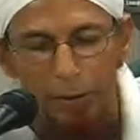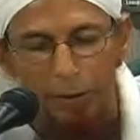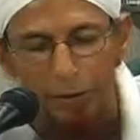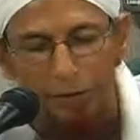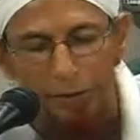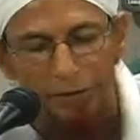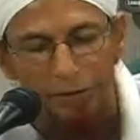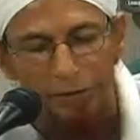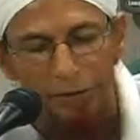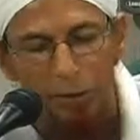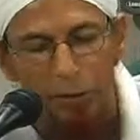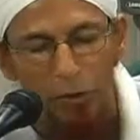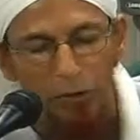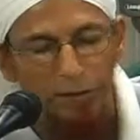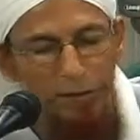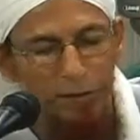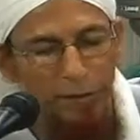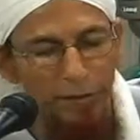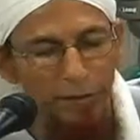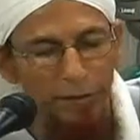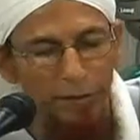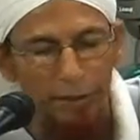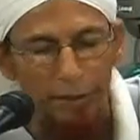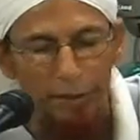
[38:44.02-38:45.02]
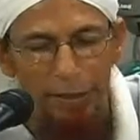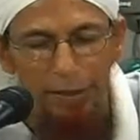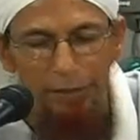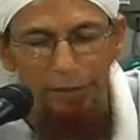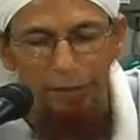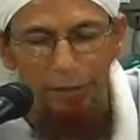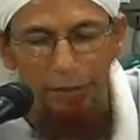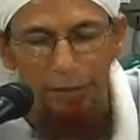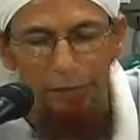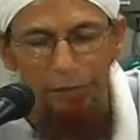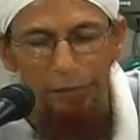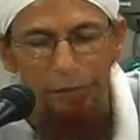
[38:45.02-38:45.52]
discourses here.
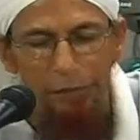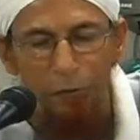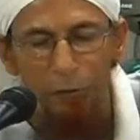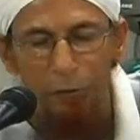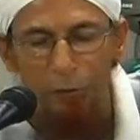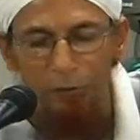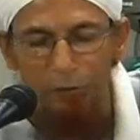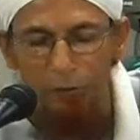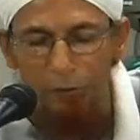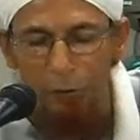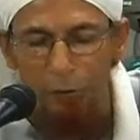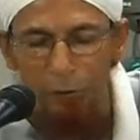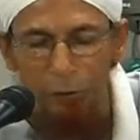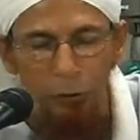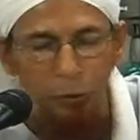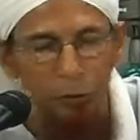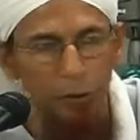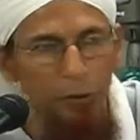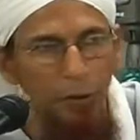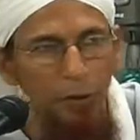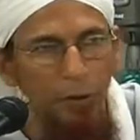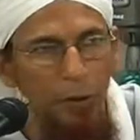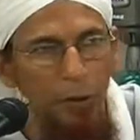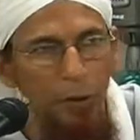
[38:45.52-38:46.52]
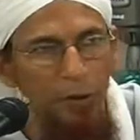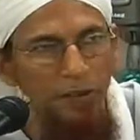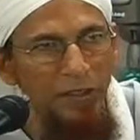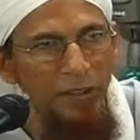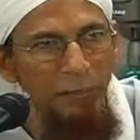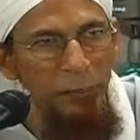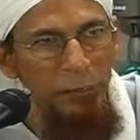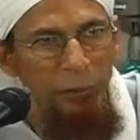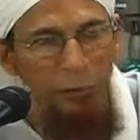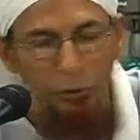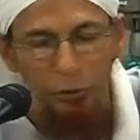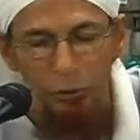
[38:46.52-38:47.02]
This is the 4th volume of
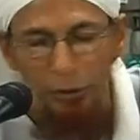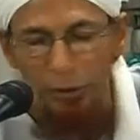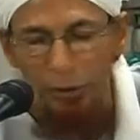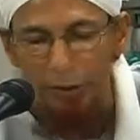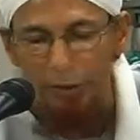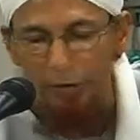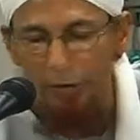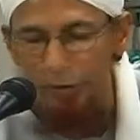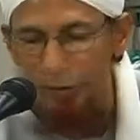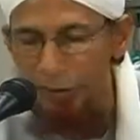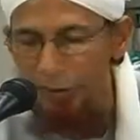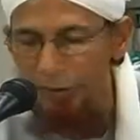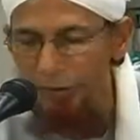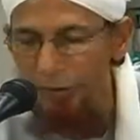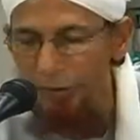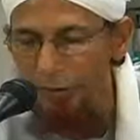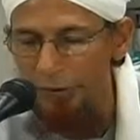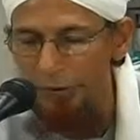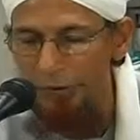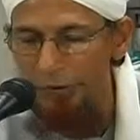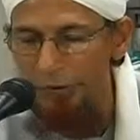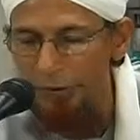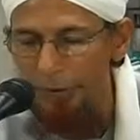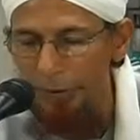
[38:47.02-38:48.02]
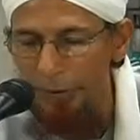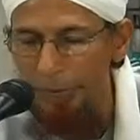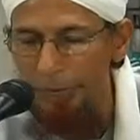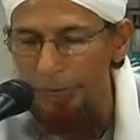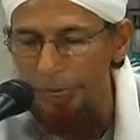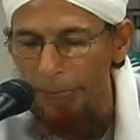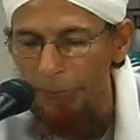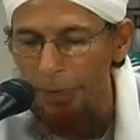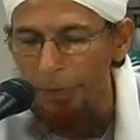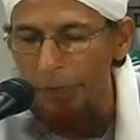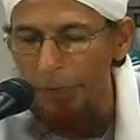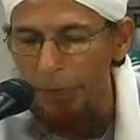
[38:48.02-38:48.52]
spiritual discourses,
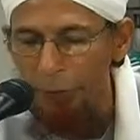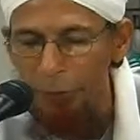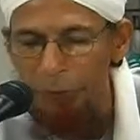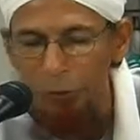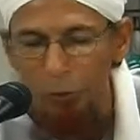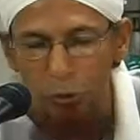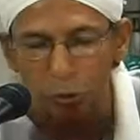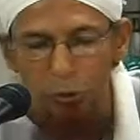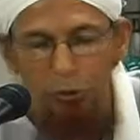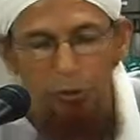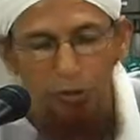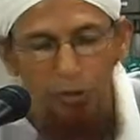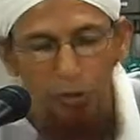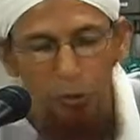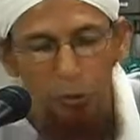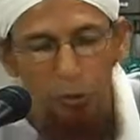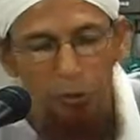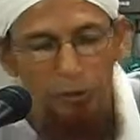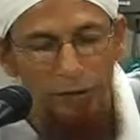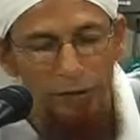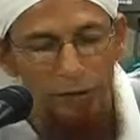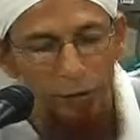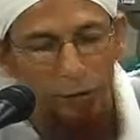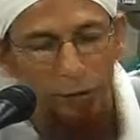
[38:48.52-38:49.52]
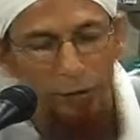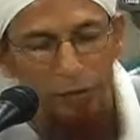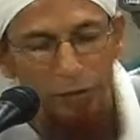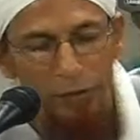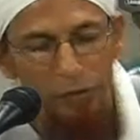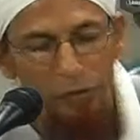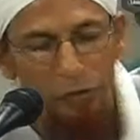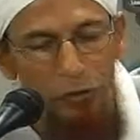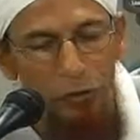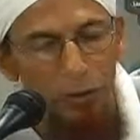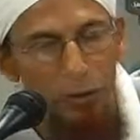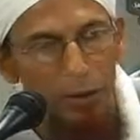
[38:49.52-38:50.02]
and we hope to close it off
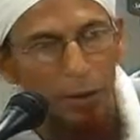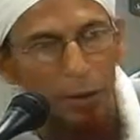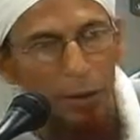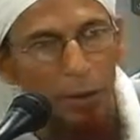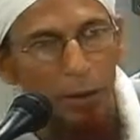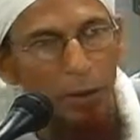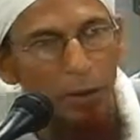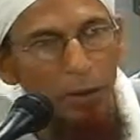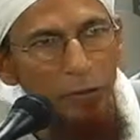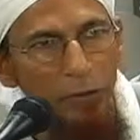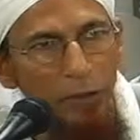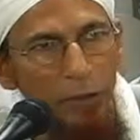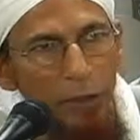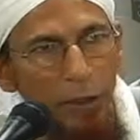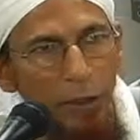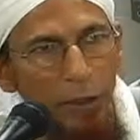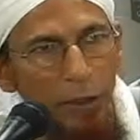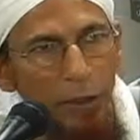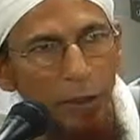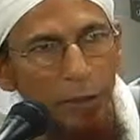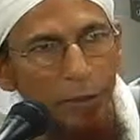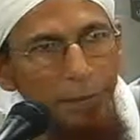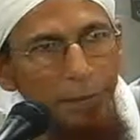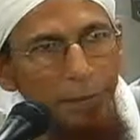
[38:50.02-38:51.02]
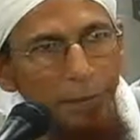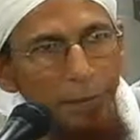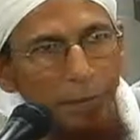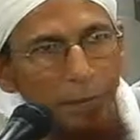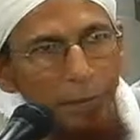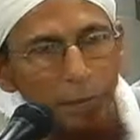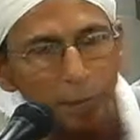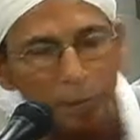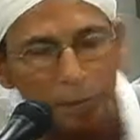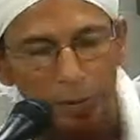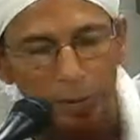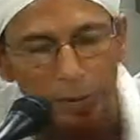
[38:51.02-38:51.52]
this Ramadan, inshallah.
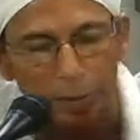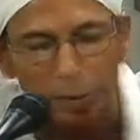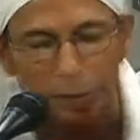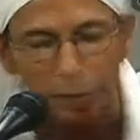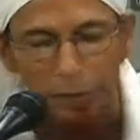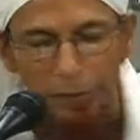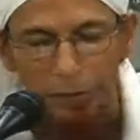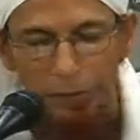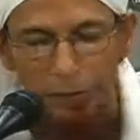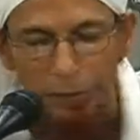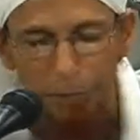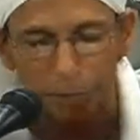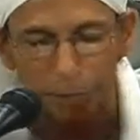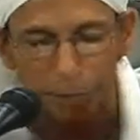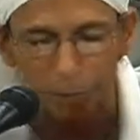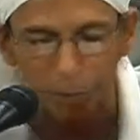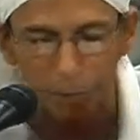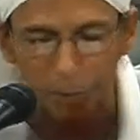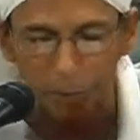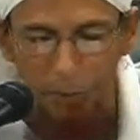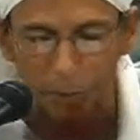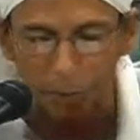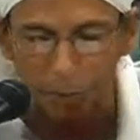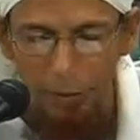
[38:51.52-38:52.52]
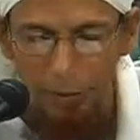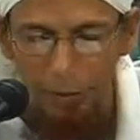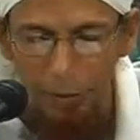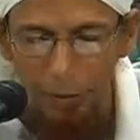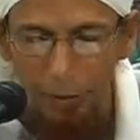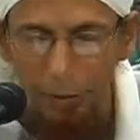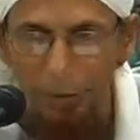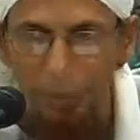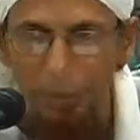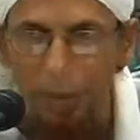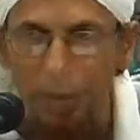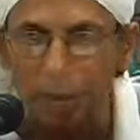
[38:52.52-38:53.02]
Subhanallah
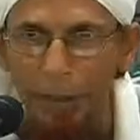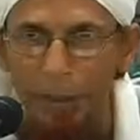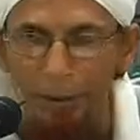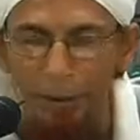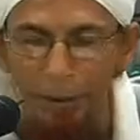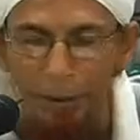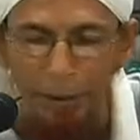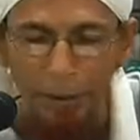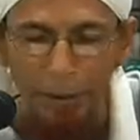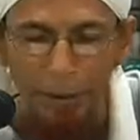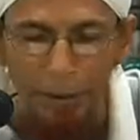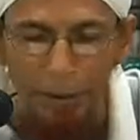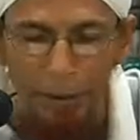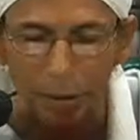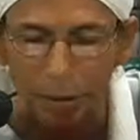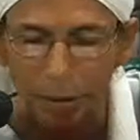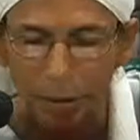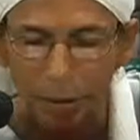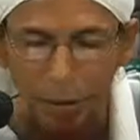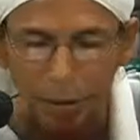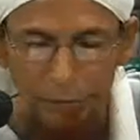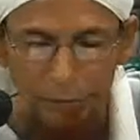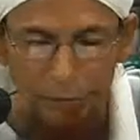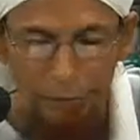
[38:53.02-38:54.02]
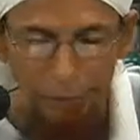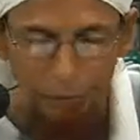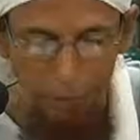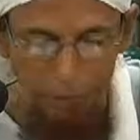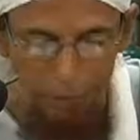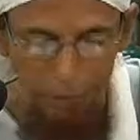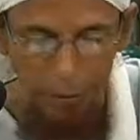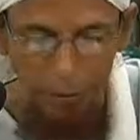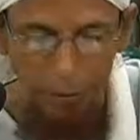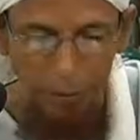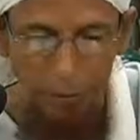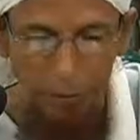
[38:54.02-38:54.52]
wa bihamdihi,
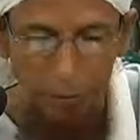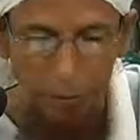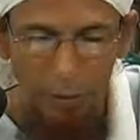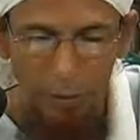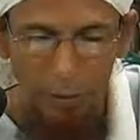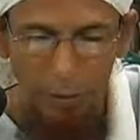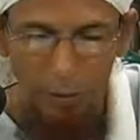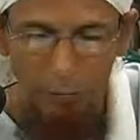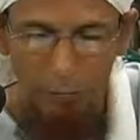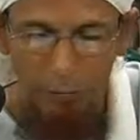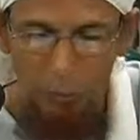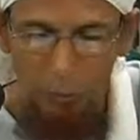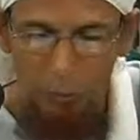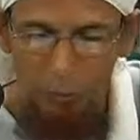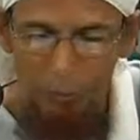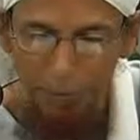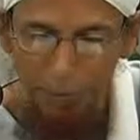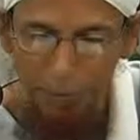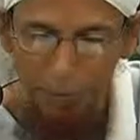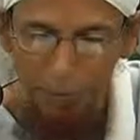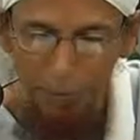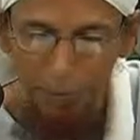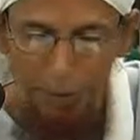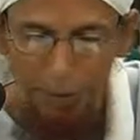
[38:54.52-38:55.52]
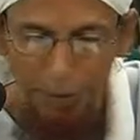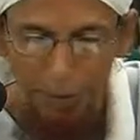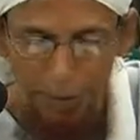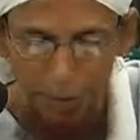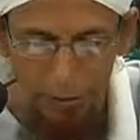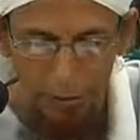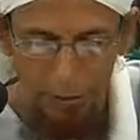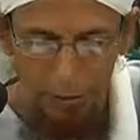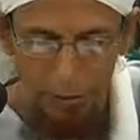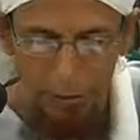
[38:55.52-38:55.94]
subhanakallahu wa bihamdik,